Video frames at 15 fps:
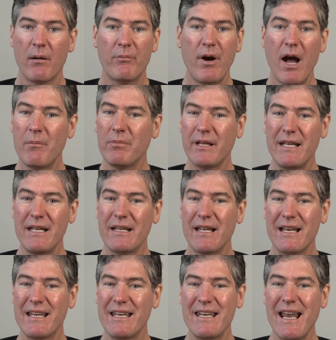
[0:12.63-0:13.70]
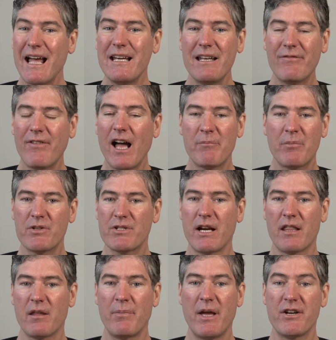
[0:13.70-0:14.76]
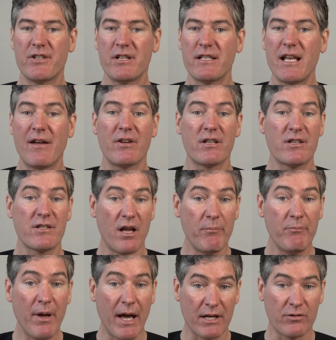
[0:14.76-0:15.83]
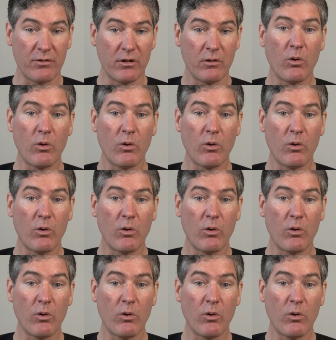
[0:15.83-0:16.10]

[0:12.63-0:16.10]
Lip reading: probably 95% of the patients have a subpectoral